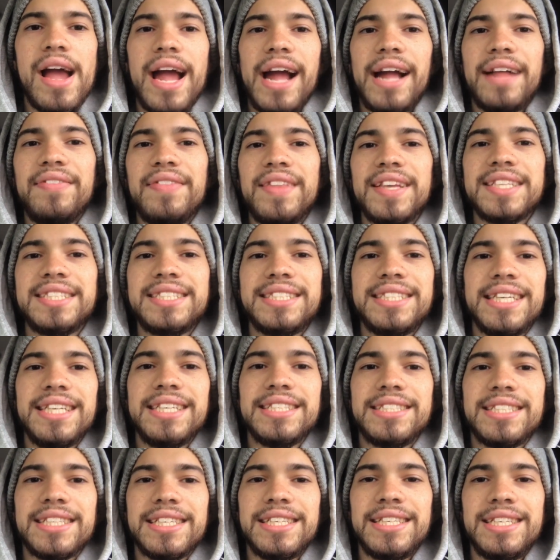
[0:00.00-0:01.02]
And this
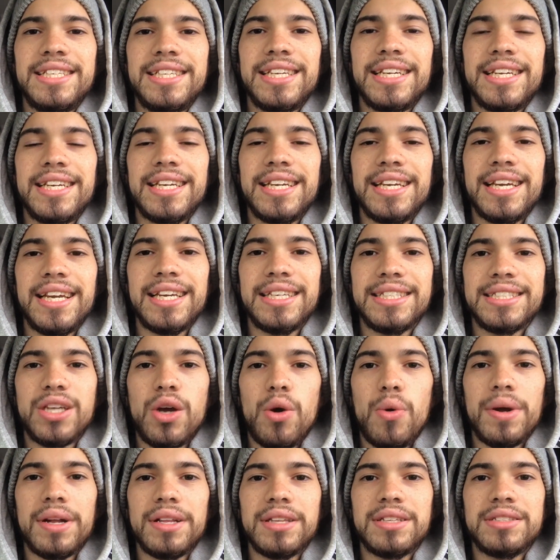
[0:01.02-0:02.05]
season
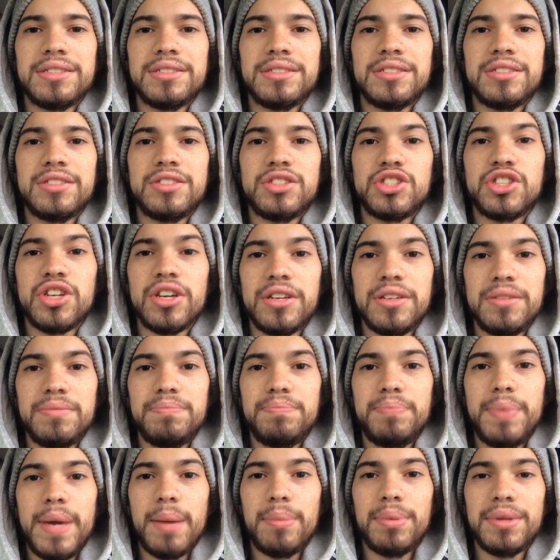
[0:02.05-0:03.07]

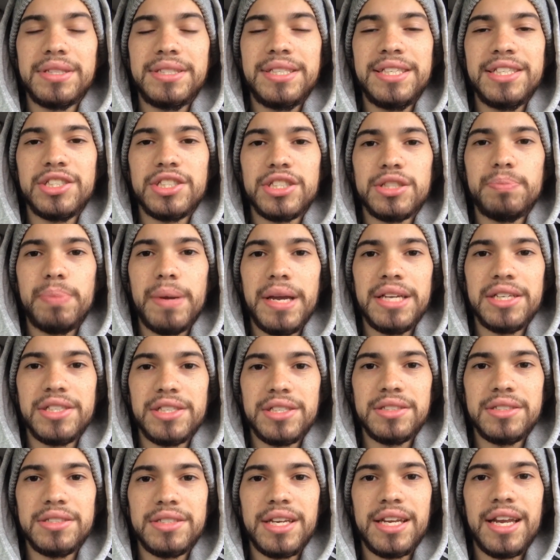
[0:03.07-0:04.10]
should be able to teach us
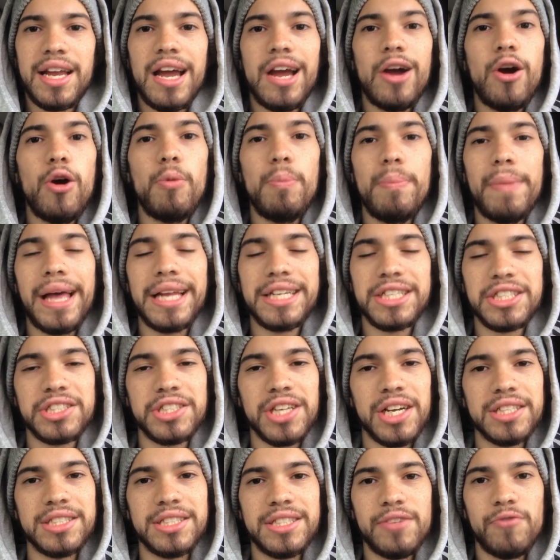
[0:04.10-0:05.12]
patience. And I hope Magic
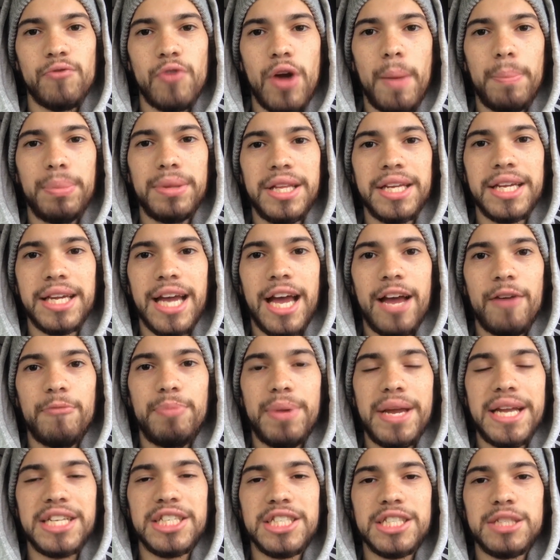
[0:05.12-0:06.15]
Johnson and Rob Pelinka have
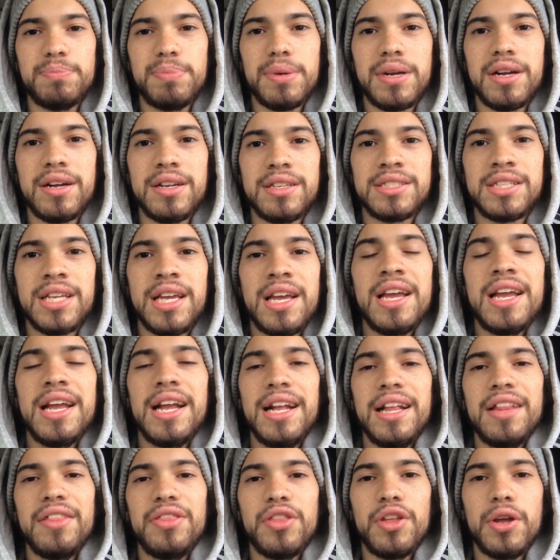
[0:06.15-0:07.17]
patience, because
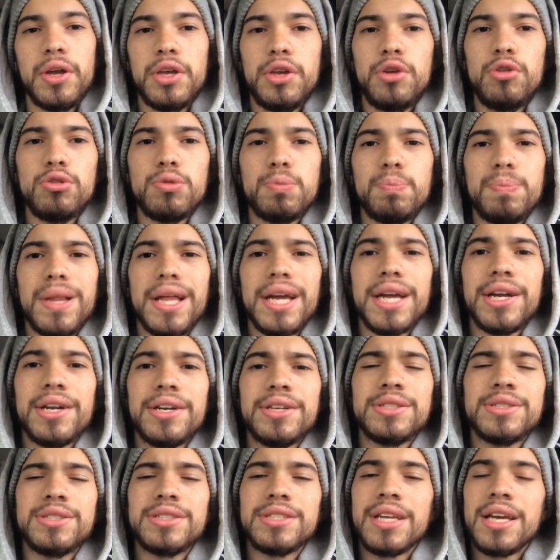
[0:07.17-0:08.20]
the youth
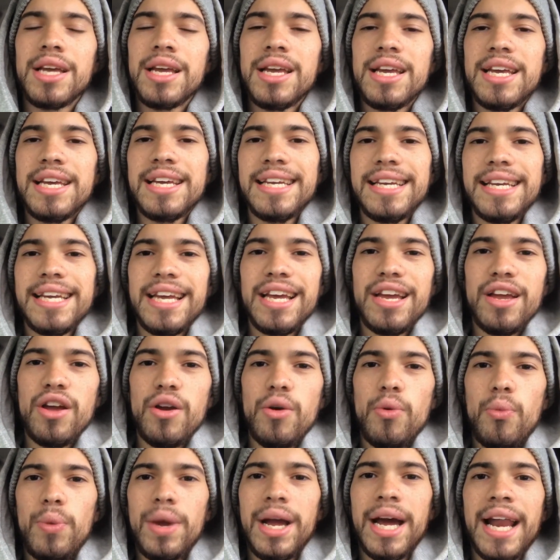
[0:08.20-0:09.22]
players,
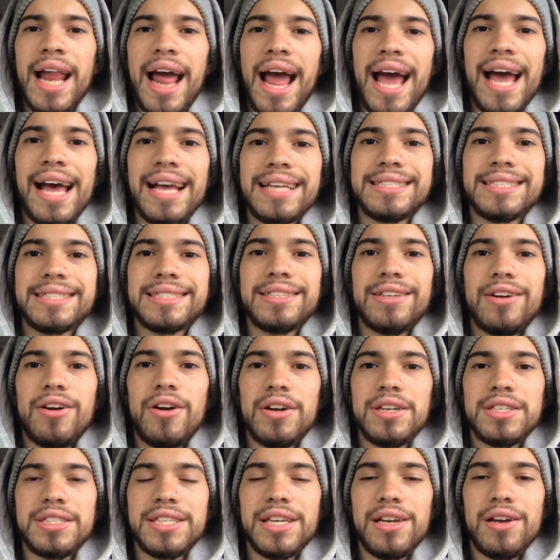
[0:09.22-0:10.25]
we got to ask
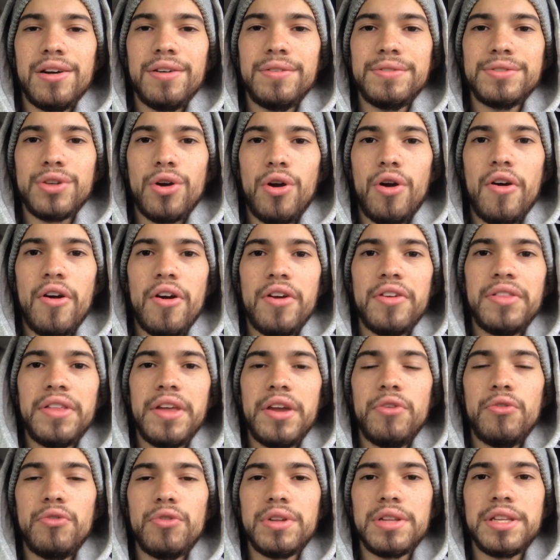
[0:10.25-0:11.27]
ourselves, are
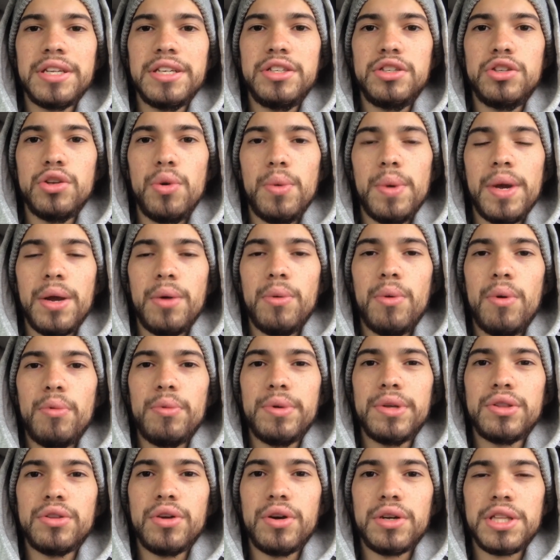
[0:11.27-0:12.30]
they really doing what
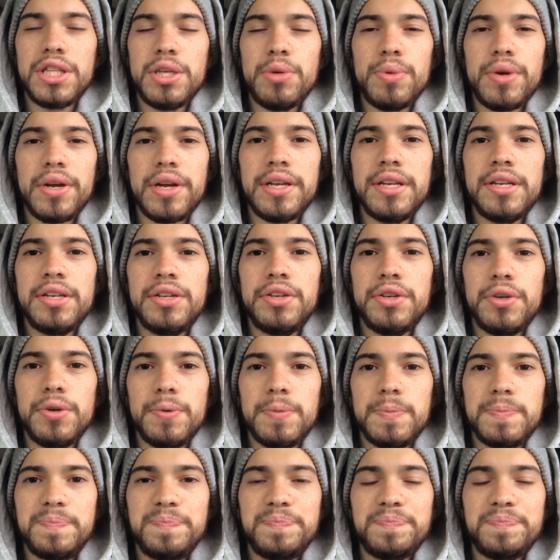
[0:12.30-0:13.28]
we thought they were going to do?